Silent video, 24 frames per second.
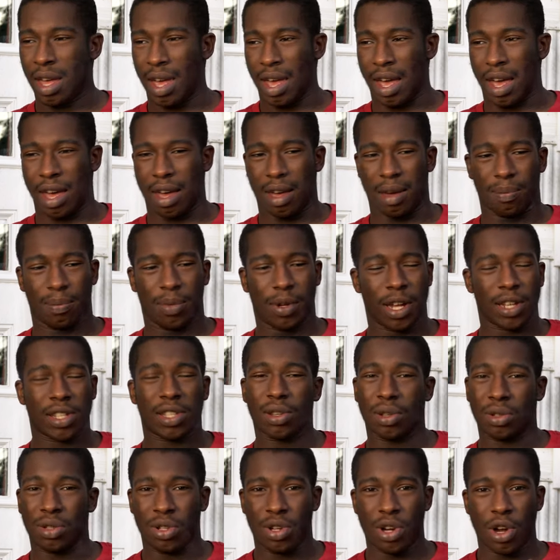And plus,
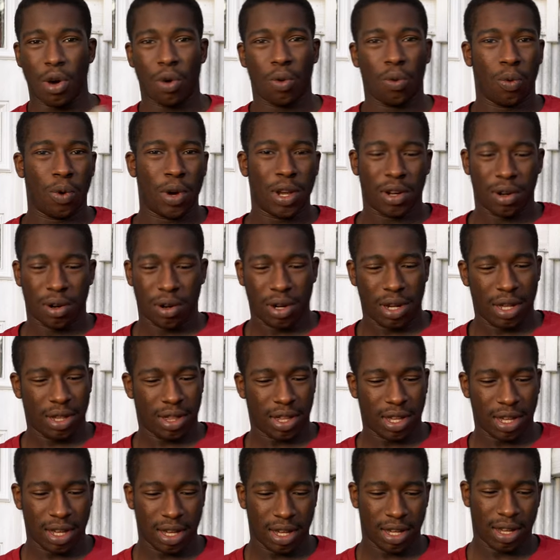there's no wind or
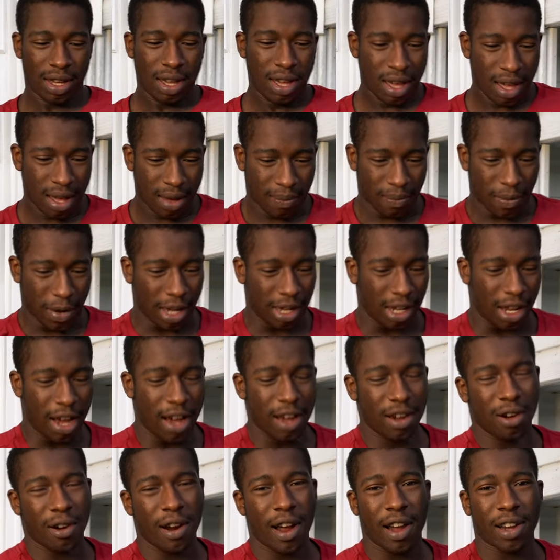anything. My
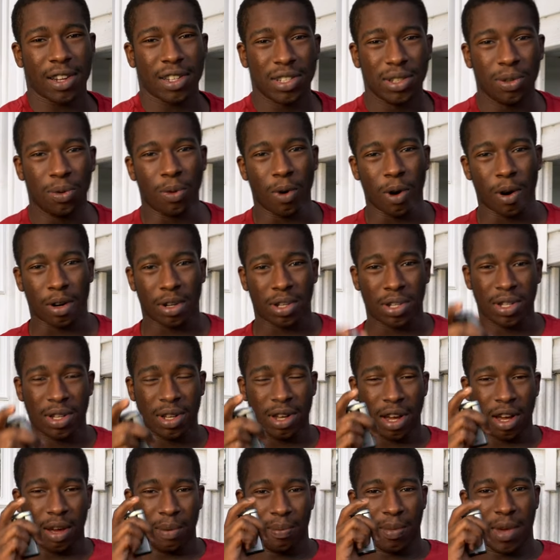lighter actually worked
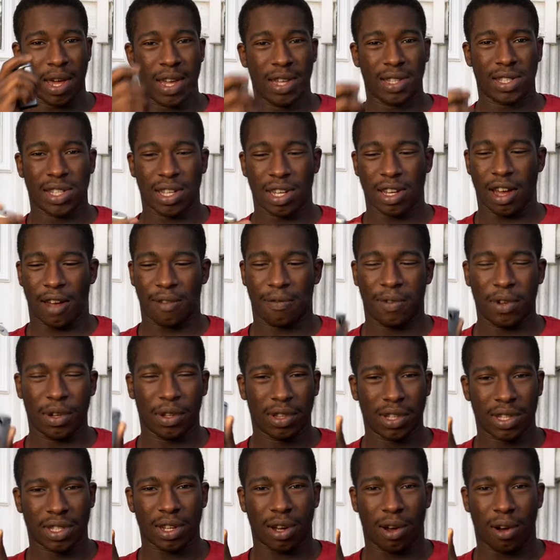amazing. I filled
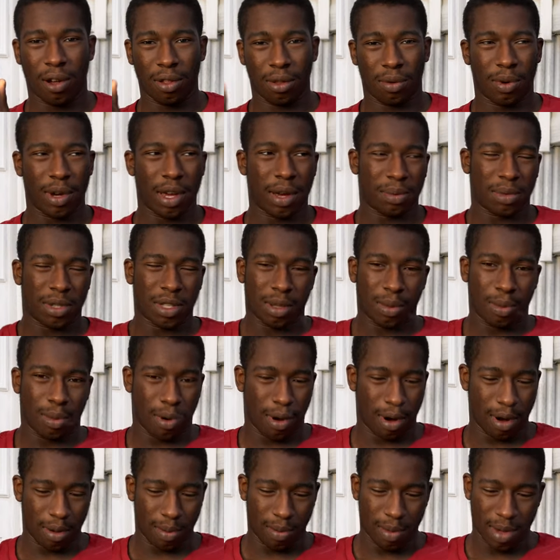this all the way up to the
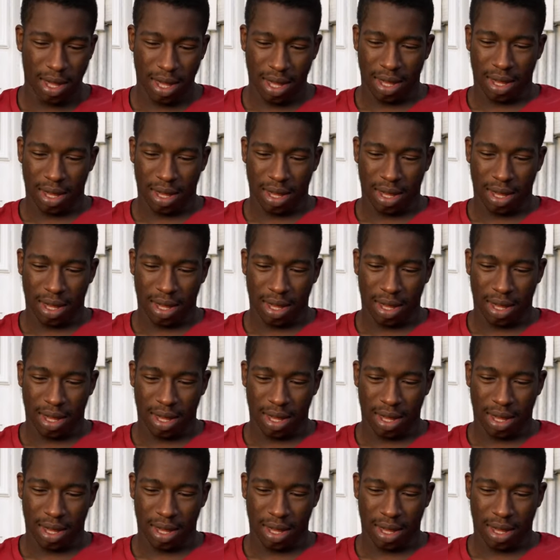brim.